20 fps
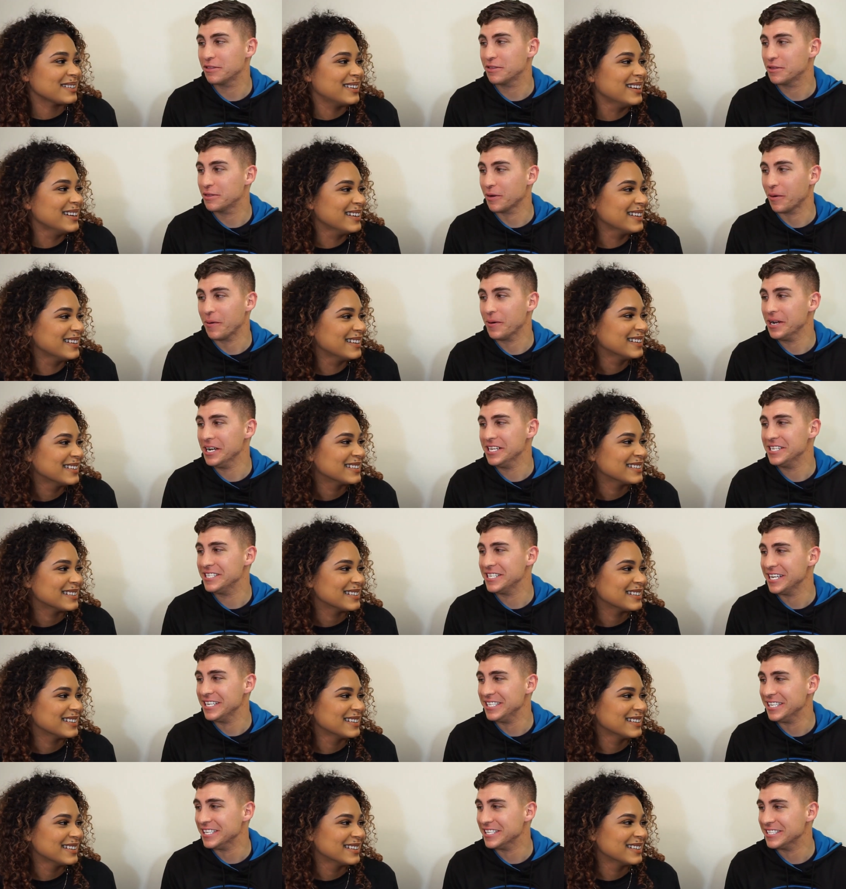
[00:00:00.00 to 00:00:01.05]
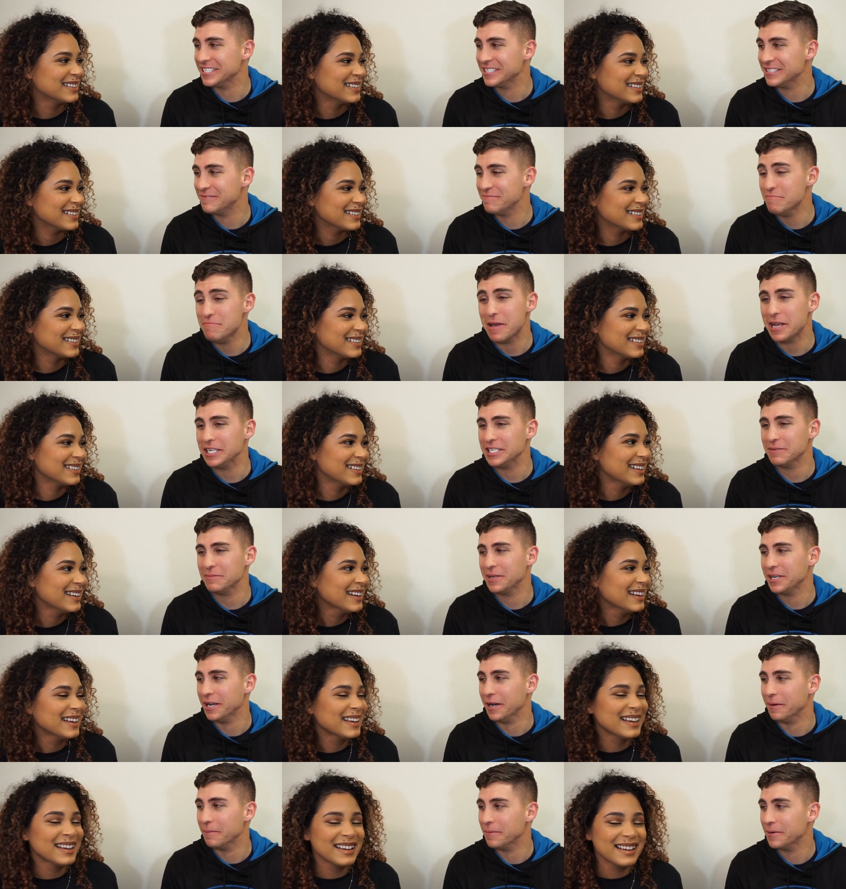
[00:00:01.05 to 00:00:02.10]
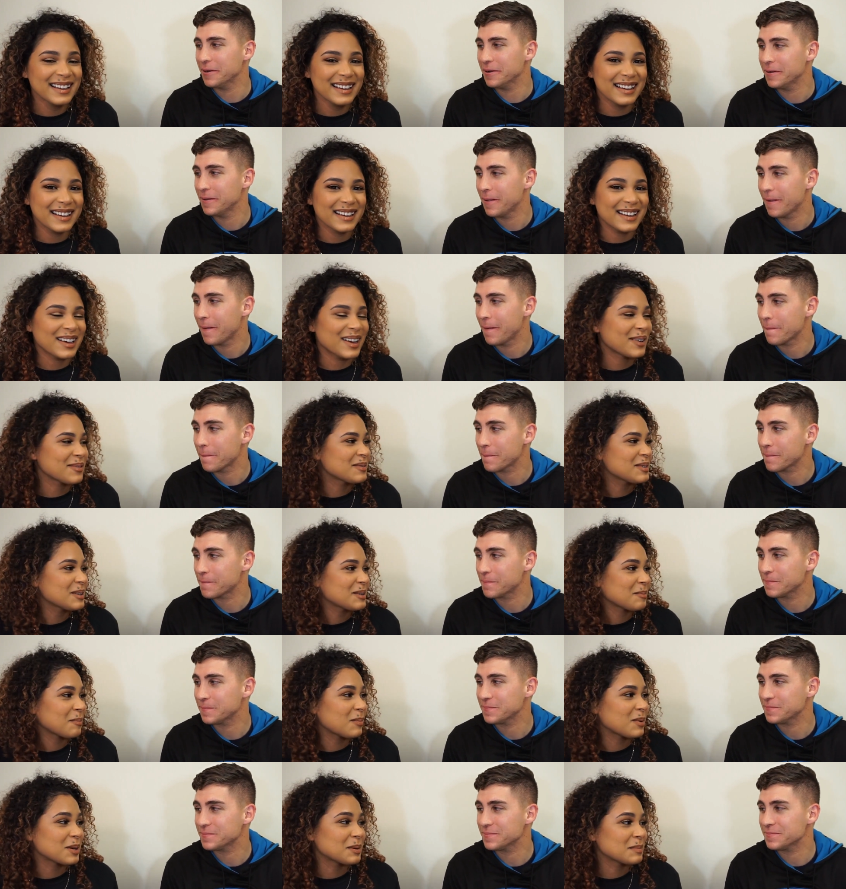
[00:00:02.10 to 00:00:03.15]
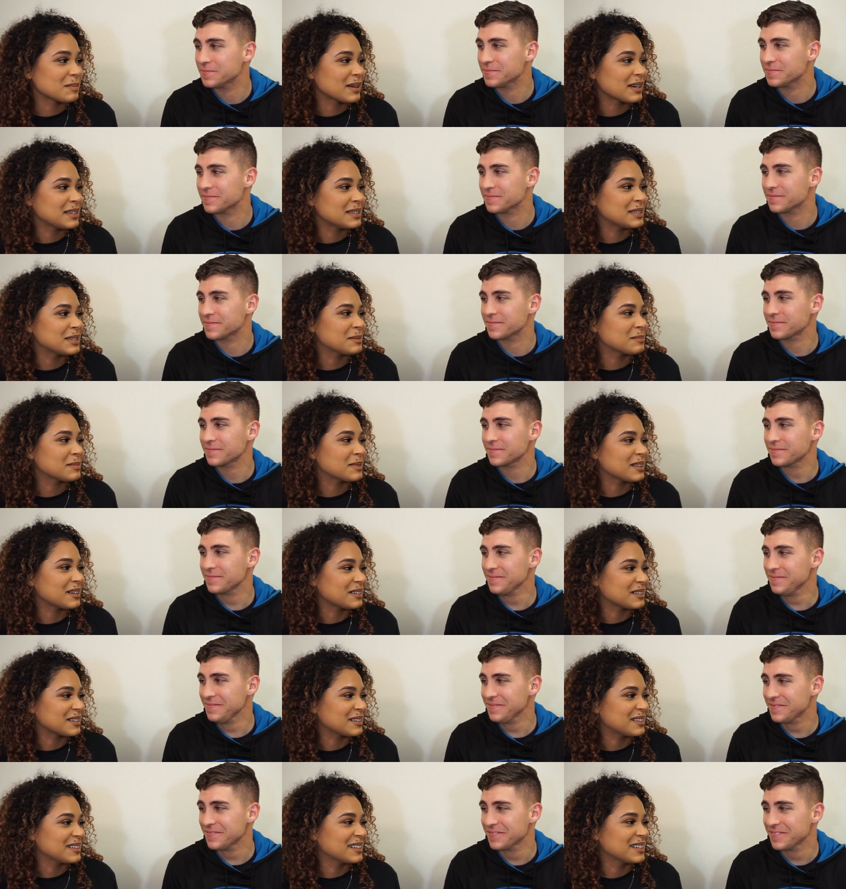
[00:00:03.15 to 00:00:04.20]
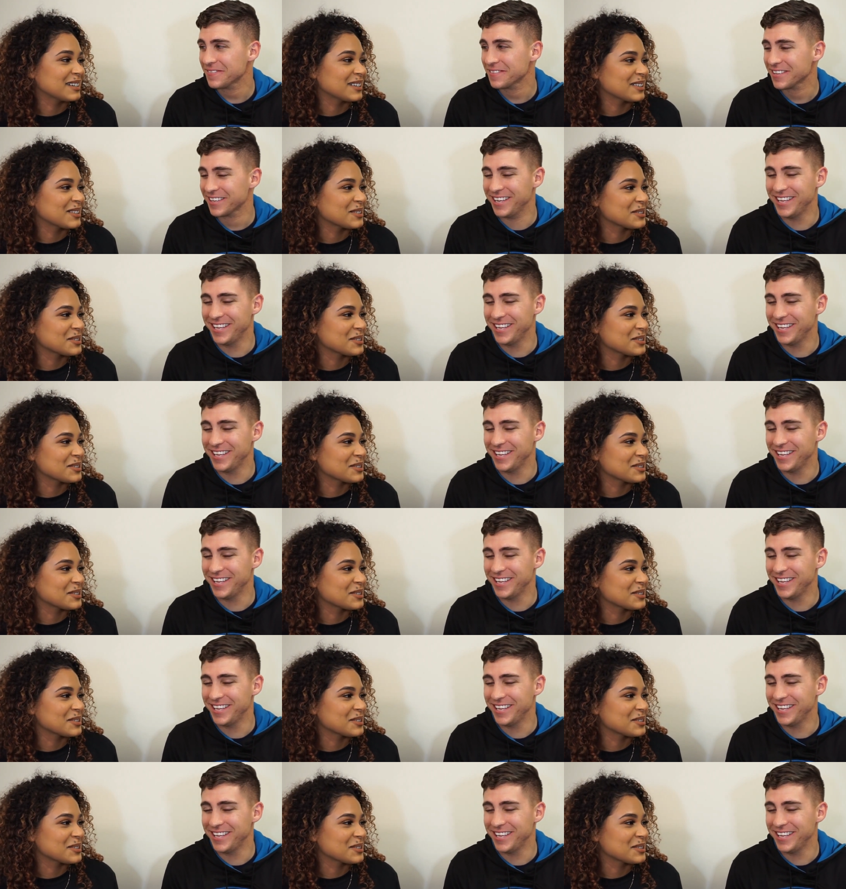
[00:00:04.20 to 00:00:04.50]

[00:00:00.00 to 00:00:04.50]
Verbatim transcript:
Speaker 1: Throw it in a sentence. Just make something up.
Speaker 2: I'm gonna put my diphthong on and go